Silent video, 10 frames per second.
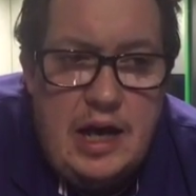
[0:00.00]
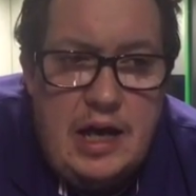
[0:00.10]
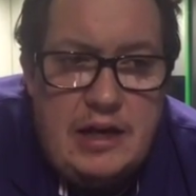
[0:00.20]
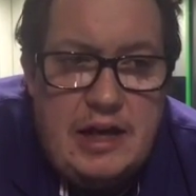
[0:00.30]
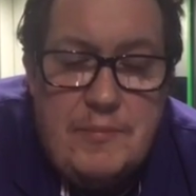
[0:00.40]

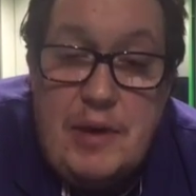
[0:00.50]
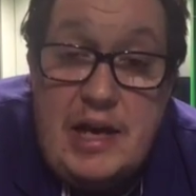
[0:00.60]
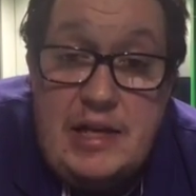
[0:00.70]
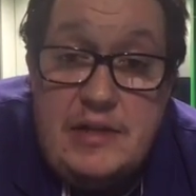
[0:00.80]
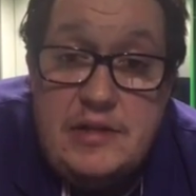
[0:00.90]
and get
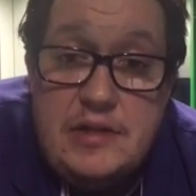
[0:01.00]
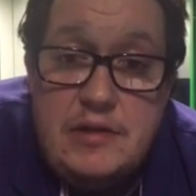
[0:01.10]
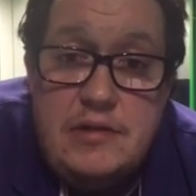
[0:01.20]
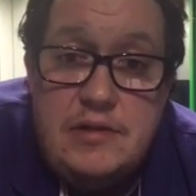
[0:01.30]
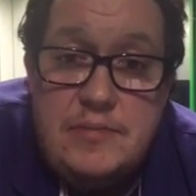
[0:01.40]
paid to
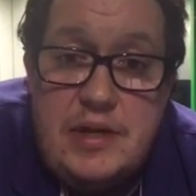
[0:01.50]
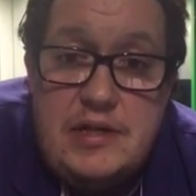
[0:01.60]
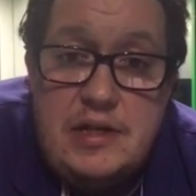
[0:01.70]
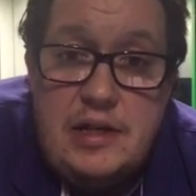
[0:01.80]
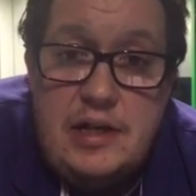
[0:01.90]

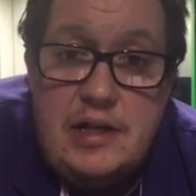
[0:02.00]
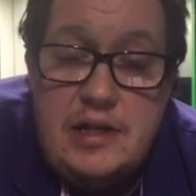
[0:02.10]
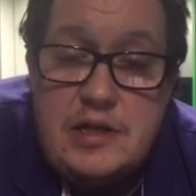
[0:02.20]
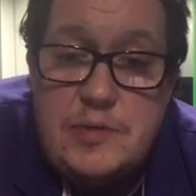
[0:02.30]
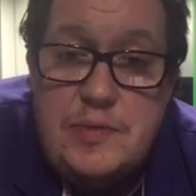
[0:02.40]
basically
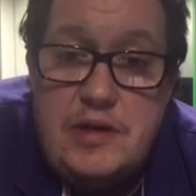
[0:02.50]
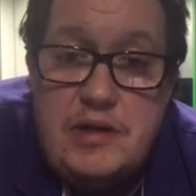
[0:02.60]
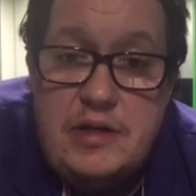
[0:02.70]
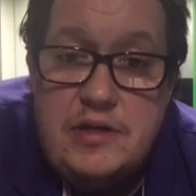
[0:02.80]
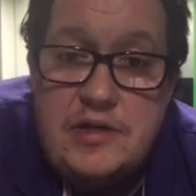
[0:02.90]

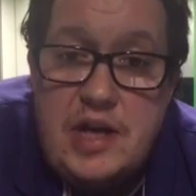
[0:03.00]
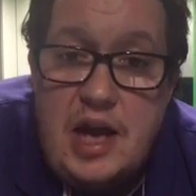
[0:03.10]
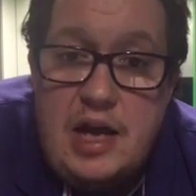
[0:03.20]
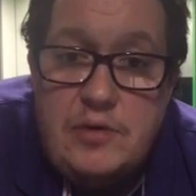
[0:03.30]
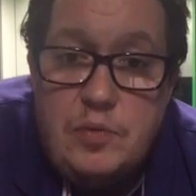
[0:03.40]
experience
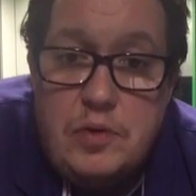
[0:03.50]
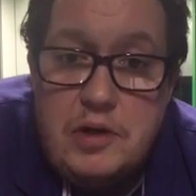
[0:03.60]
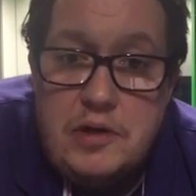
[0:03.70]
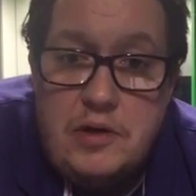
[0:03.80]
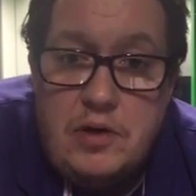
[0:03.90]
and
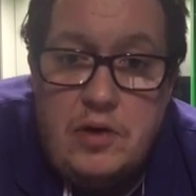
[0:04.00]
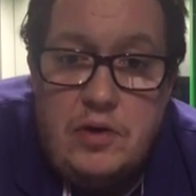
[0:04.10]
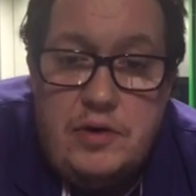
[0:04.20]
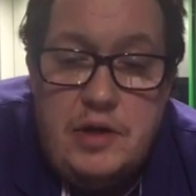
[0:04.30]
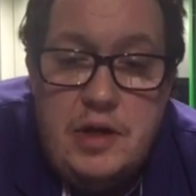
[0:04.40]
work on
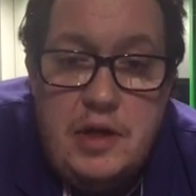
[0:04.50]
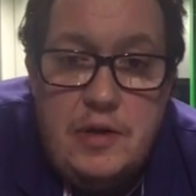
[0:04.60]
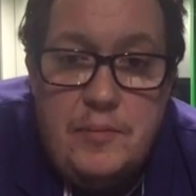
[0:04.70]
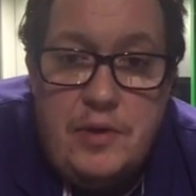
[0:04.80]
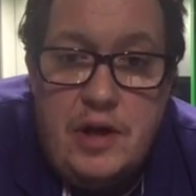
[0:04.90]

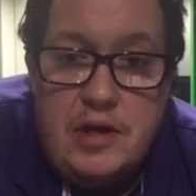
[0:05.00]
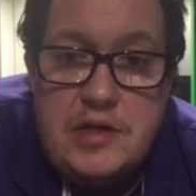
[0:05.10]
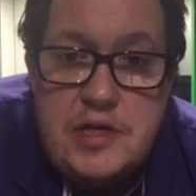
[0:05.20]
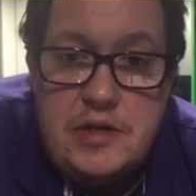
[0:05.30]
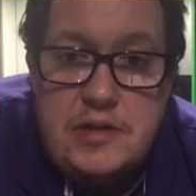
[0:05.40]

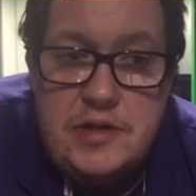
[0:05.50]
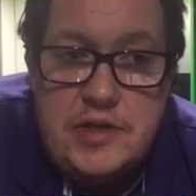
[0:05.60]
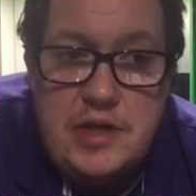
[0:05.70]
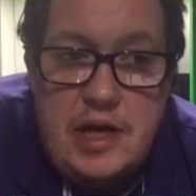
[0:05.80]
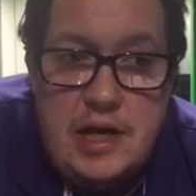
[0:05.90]

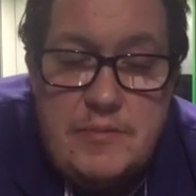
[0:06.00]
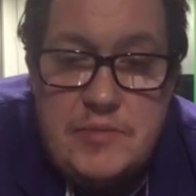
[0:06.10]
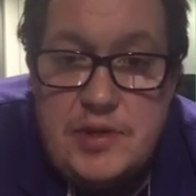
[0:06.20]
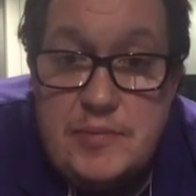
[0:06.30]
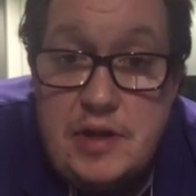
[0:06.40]
productions.
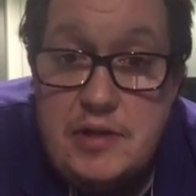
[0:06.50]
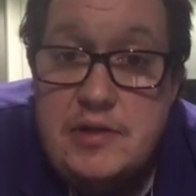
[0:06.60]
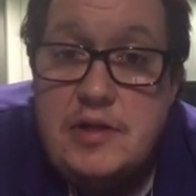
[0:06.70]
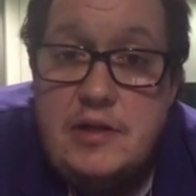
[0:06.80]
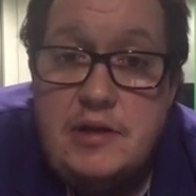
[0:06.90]
Some of those
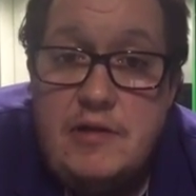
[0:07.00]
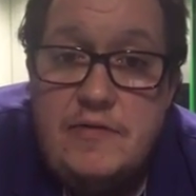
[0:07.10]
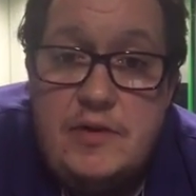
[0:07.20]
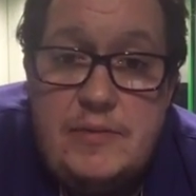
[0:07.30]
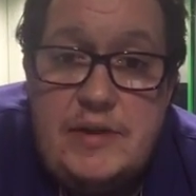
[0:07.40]
are
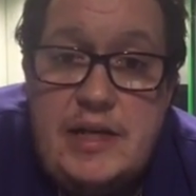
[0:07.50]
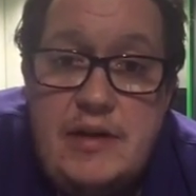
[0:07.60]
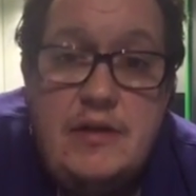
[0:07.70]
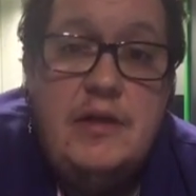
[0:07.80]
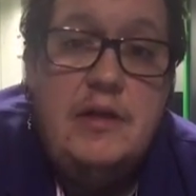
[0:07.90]
filmed
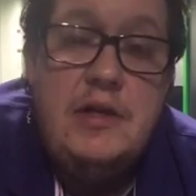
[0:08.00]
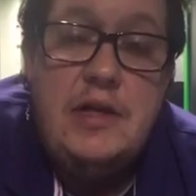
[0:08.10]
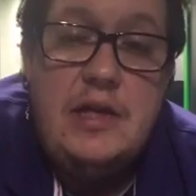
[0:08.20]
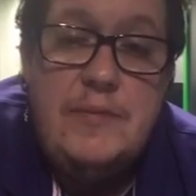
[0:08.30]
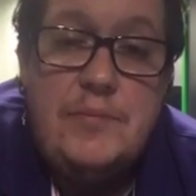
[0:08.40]
here
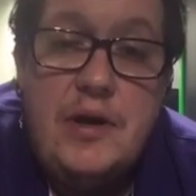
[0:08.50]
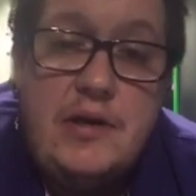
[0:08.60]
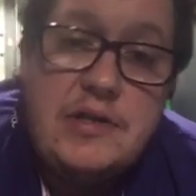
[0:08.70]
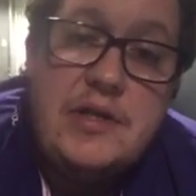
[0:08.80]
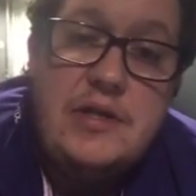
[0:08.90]
in
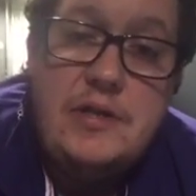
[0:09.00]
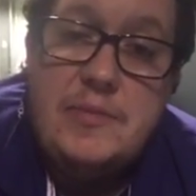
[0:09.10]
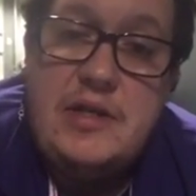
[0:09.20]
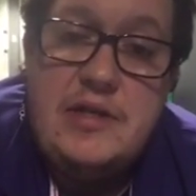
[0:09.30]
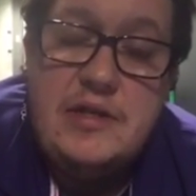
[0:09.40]
Parkside, some of
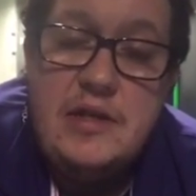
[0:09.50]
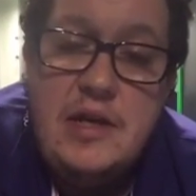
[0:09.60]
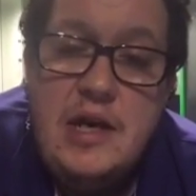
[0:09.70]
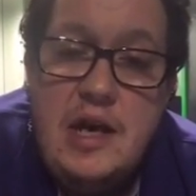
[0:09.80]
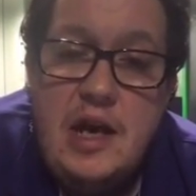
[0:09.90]
these
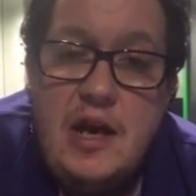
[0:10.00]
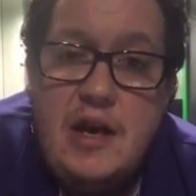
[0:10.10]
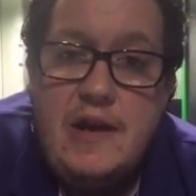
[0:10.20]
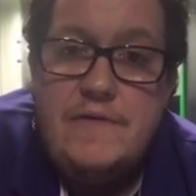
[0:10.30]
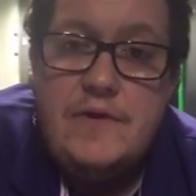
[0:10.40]

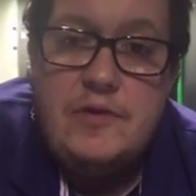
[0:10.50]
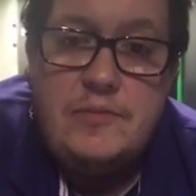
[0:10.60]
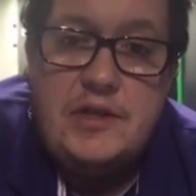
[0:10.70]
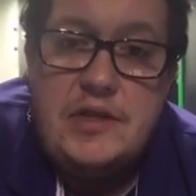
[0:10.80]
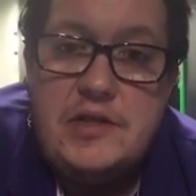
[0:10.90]
are
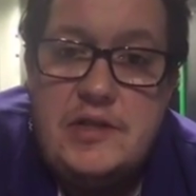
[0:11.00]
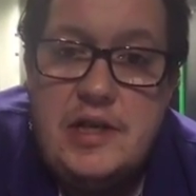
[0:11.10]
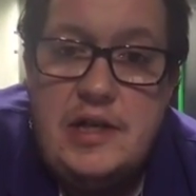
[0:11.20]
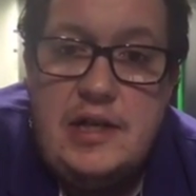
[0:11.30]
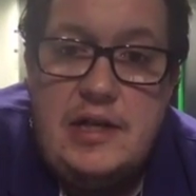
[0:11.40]
filmed
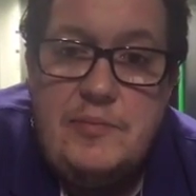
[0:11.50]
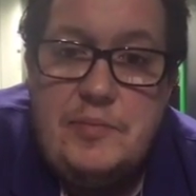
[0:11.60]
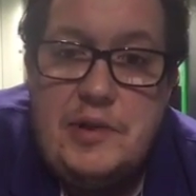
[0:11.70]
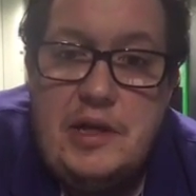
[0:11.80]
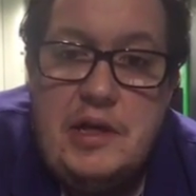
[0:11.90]
externally,
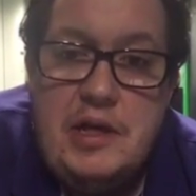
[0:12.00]
but